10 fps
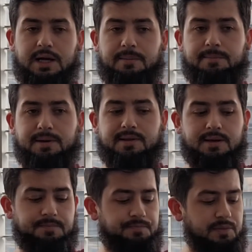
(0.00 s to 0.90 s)
But
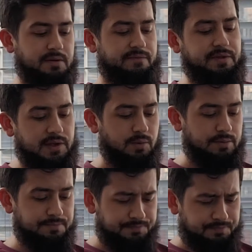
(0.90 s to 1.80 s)
for this
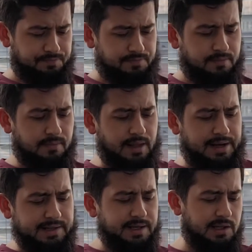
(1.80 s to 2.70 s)
one,
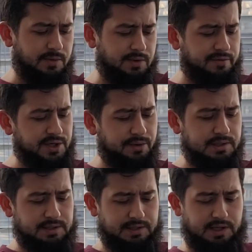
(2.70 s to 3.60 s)
let's get into it. So I've
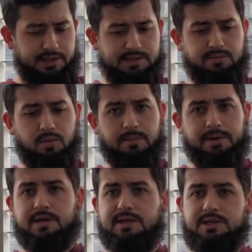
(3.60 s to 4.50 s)
chosen these guys, number one,
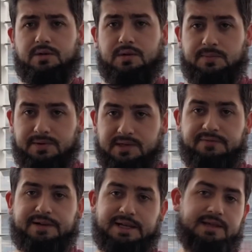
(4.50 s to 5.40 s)
because they do
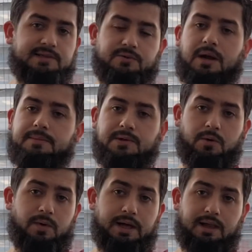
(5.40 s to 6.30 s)
specifically Instagram
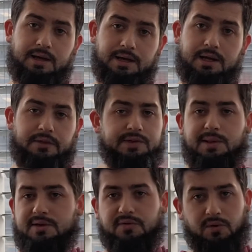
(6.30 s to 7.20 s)
so well. Like, there's
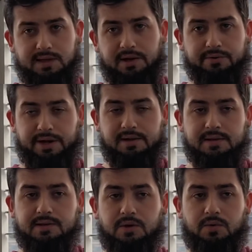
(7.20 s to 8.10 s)
lots of content
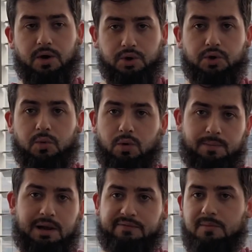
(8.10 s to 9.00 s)
creators who are good on
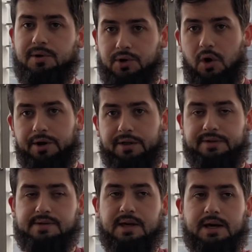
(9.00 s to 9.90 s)
one platform but not on
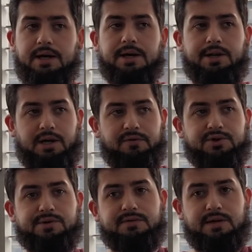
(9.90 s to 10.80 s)
others. And I've
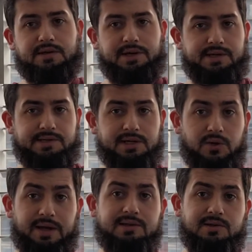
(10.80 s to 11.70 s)
chosen these guys because they
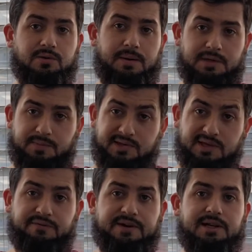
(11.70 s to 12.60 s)
do Instagram
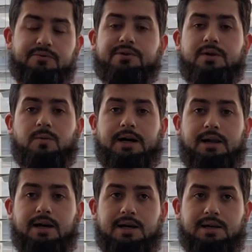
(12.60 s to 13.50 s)
specifically really
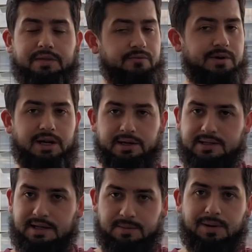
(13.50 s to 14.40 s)
well. Like, they really
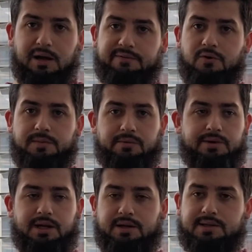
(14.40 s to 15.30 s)
understand the platform, they
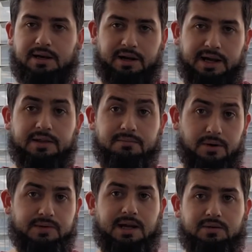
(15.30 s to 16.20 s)
really understand how to get the
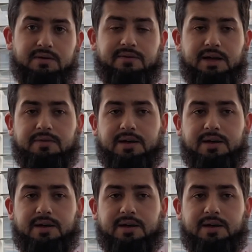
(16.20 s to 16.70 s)
most out of it, and